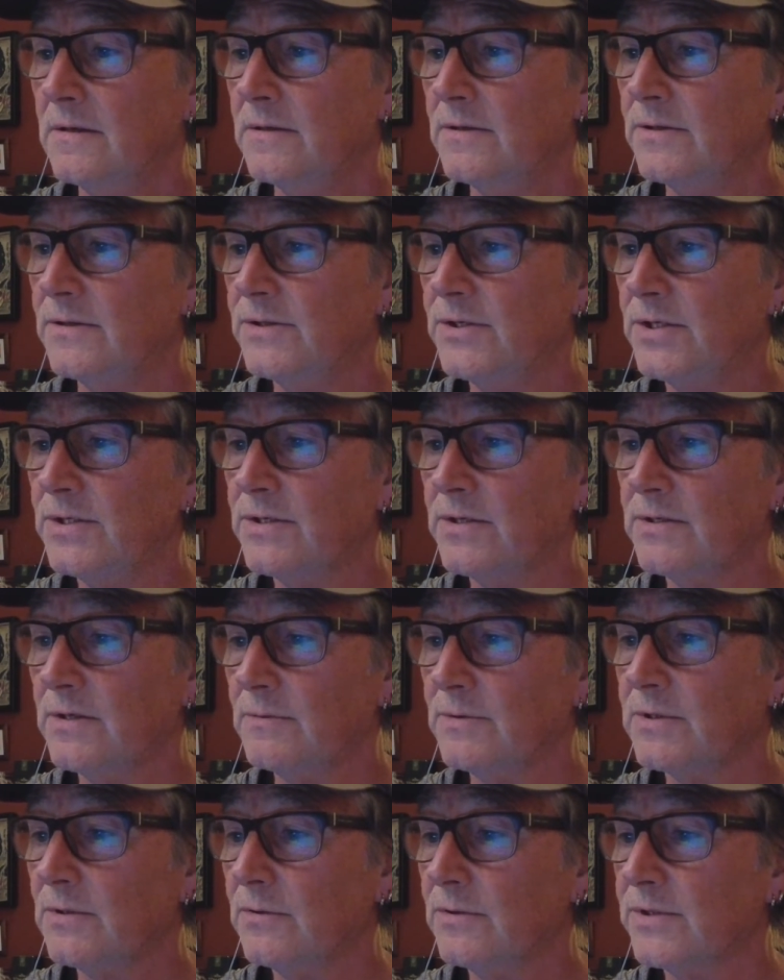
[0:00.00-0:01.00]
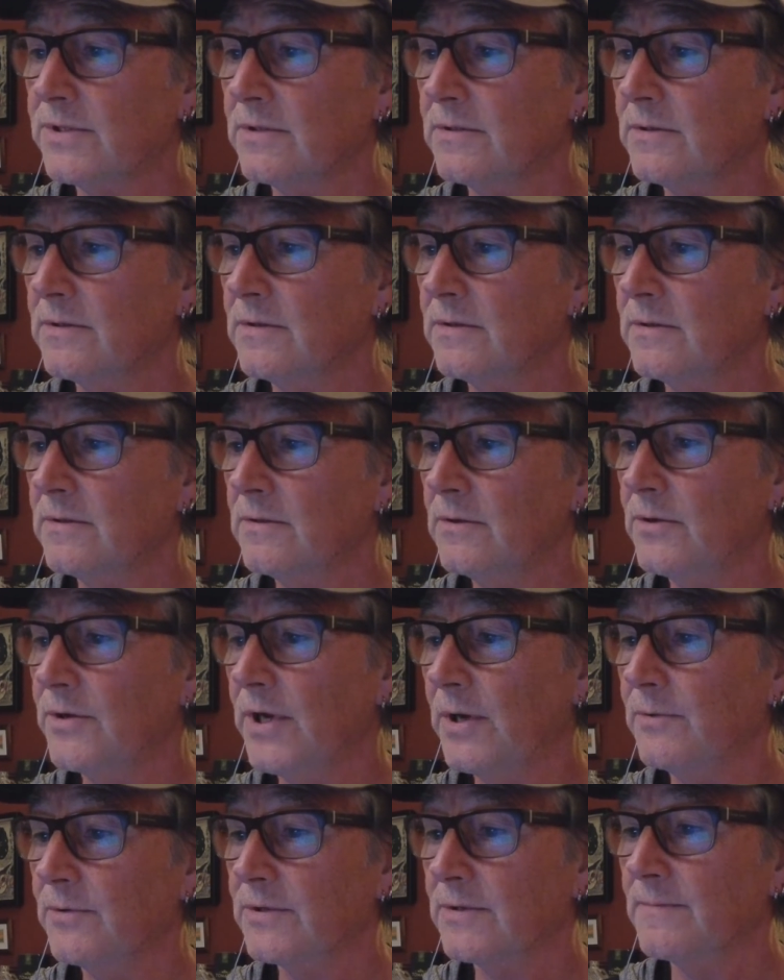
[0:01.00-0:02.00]
Jesus, that was close. Look
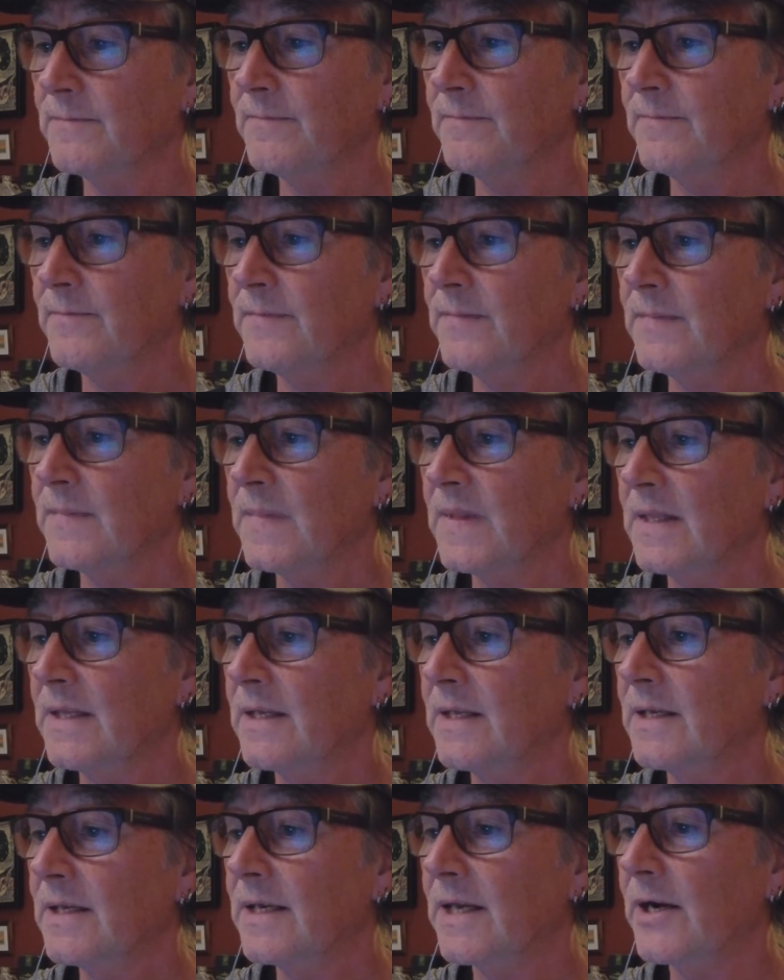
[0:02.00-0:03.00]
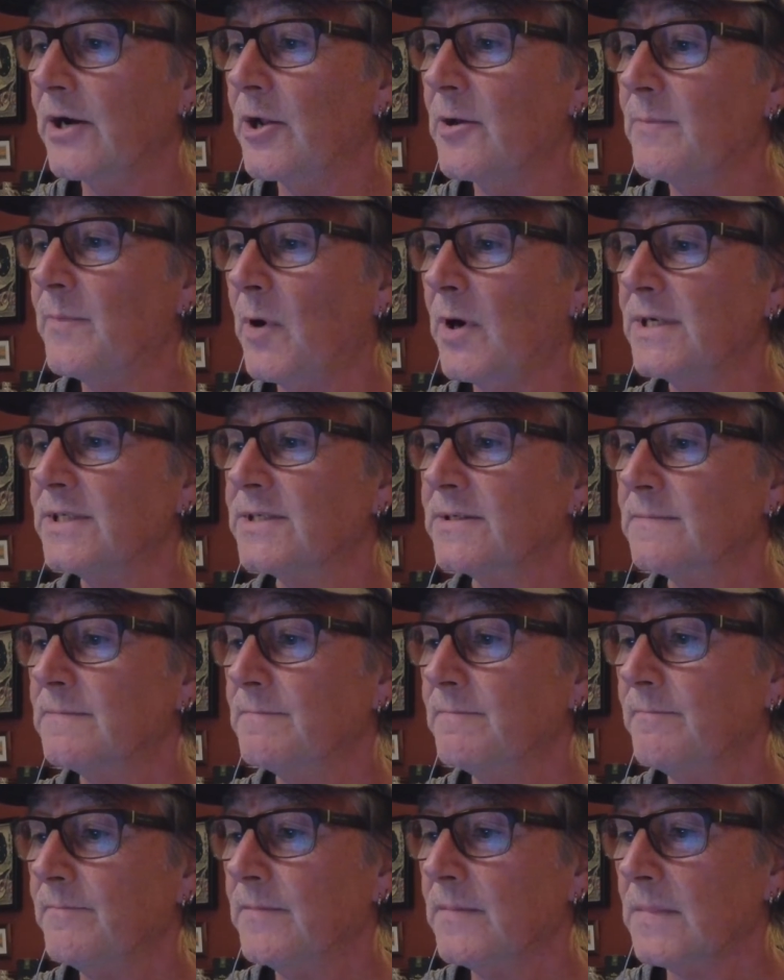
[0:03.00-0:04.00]
out. Get it out, boys!
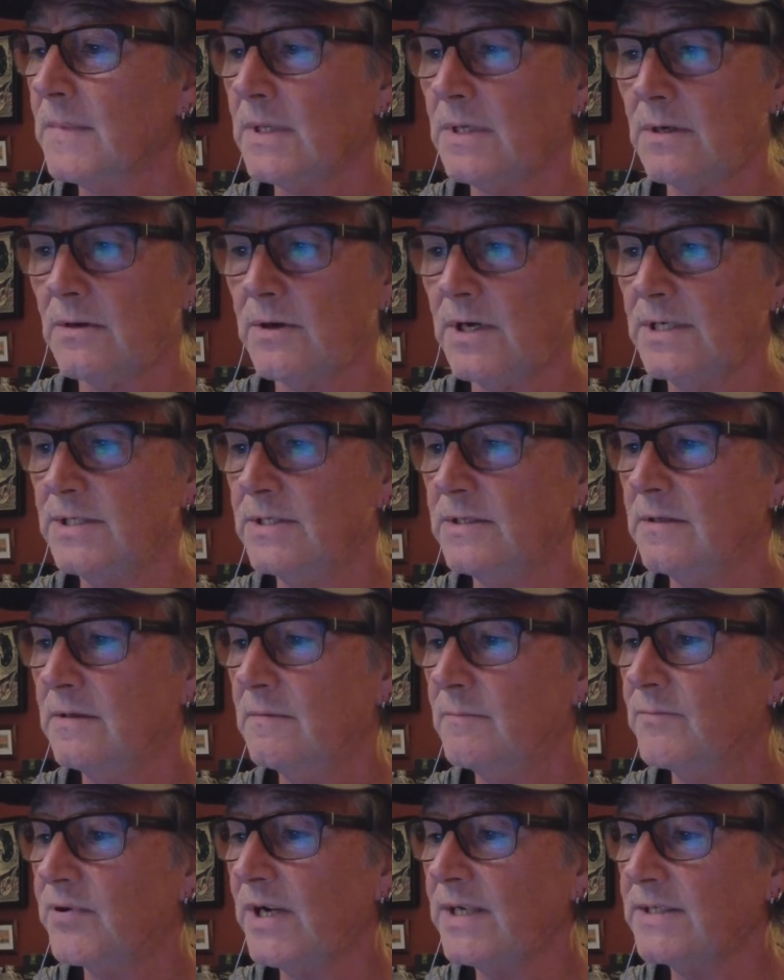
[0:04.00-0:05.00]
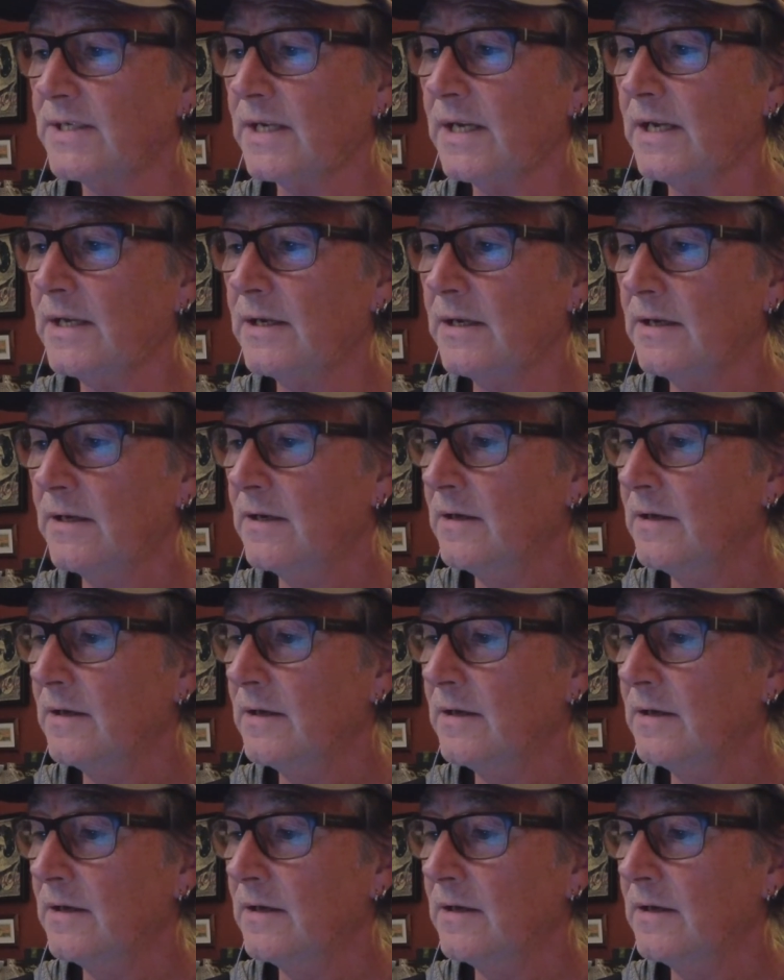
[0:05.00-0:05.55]
Christ, Price again.